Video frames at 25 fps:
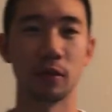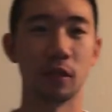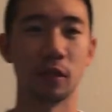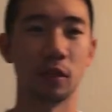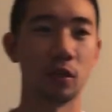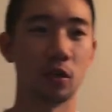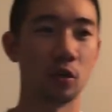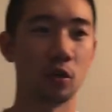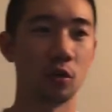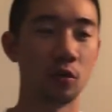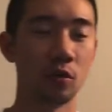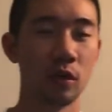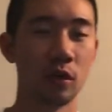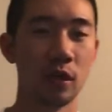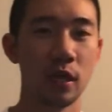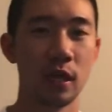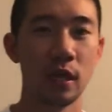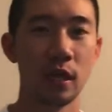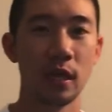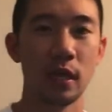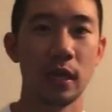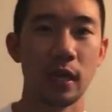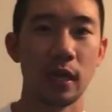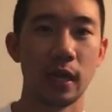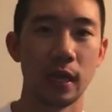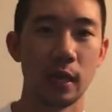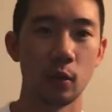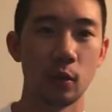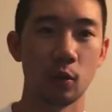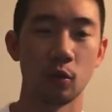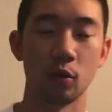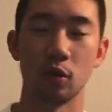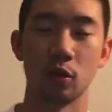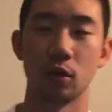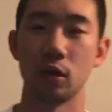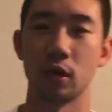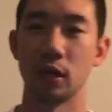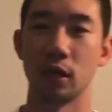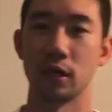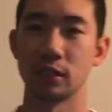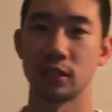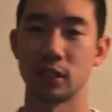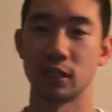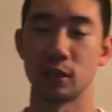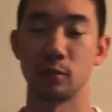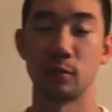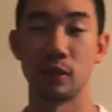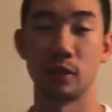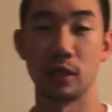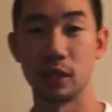below or
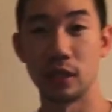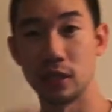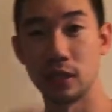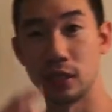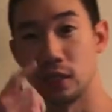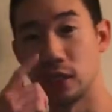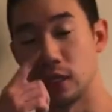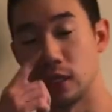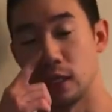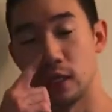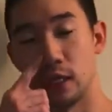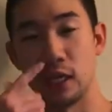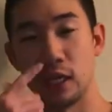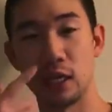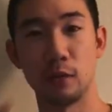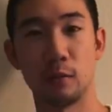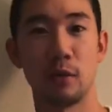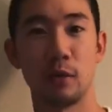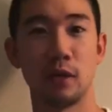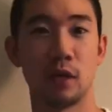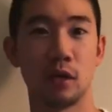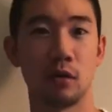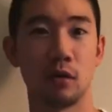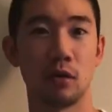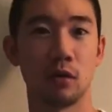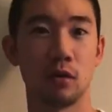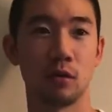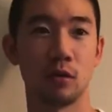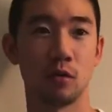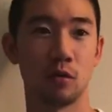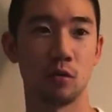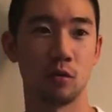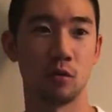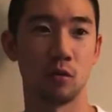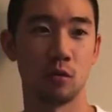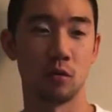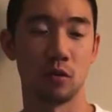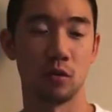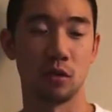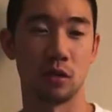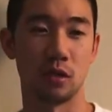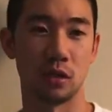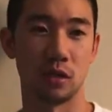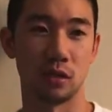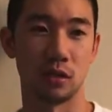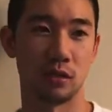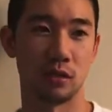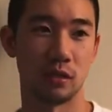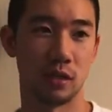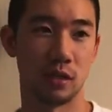send me an email
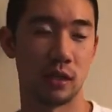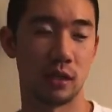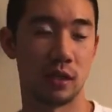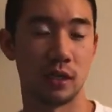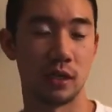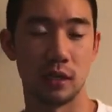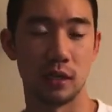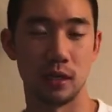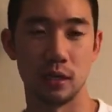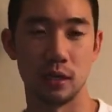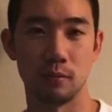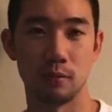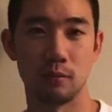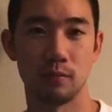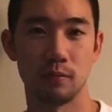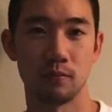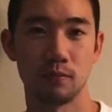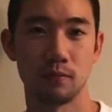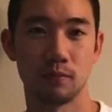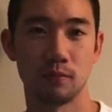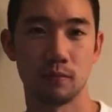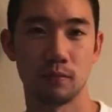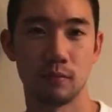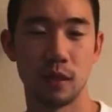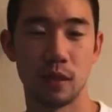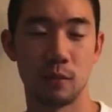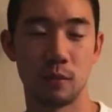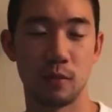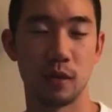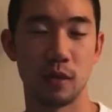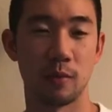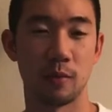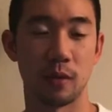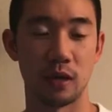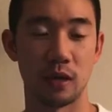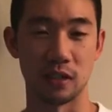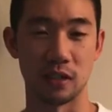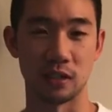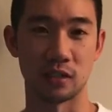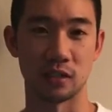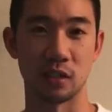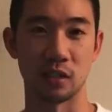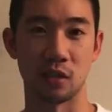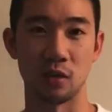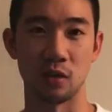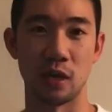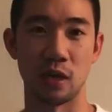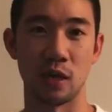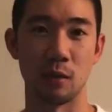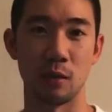or hit me up on
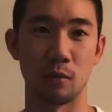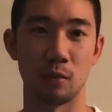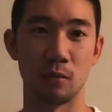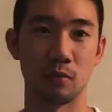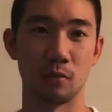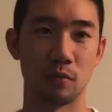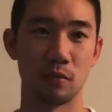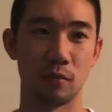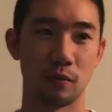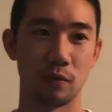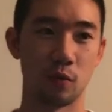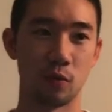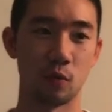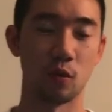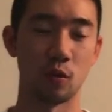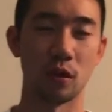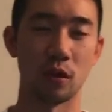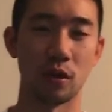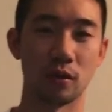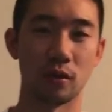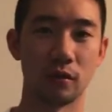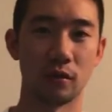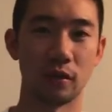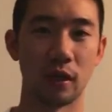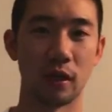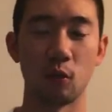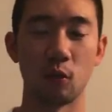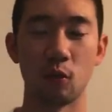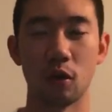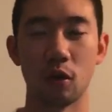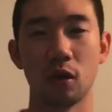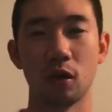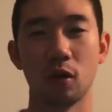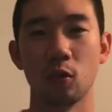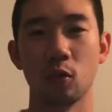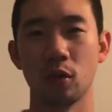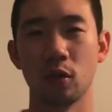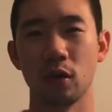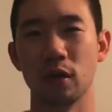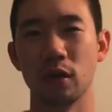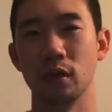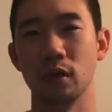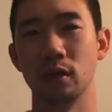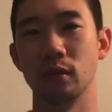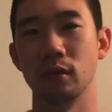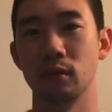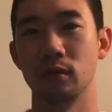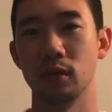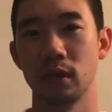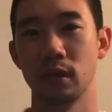Instagram if you want like
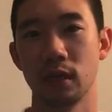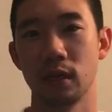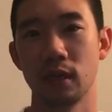one-on-one